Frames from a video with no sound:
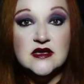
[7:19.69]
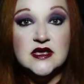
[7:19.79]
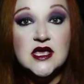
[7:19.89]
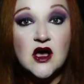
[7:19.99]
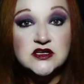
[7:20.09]

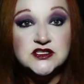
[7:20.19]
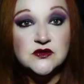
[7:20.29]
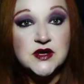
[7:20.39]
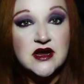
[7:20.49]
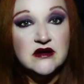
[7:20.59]
He
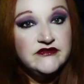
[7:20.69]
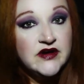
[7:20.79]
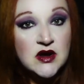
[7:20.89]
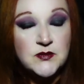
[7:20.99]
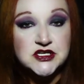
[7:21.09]
also cared
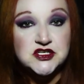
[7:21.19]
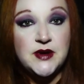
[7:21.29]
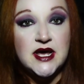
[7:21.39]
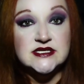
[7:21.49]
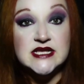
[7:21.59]
very much
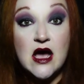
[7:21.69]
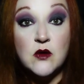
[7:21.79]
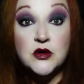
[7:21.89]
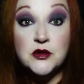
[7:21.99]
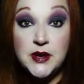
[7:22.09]
about his
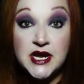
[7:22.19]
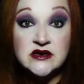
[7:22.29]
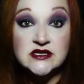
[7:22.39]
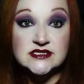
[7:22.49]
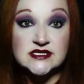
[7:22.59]
outward
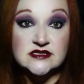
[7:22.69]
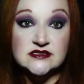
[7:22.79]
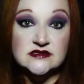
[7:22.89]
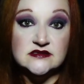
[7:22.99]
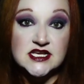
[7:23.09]

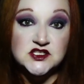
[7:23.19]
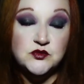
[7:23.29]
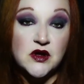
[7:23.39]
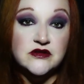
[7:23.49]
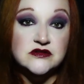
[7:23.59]
appearances. His
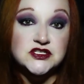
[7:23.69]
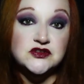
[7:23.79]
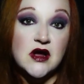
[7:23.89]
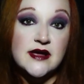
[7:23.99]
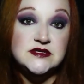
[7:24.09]
brother
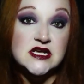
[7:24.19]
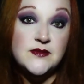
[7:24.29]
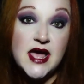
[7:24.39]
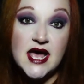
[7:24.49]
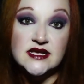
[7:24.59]
described
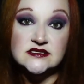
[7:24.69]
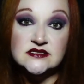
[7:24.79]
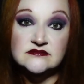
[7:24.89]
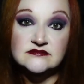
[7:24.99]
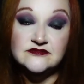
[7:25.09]
him
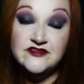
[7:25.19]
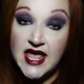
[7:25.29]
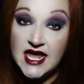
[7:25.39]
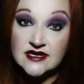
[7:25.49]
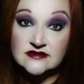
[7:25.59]
as
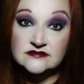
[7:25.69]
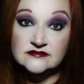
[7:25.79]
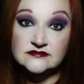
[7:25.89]
vain.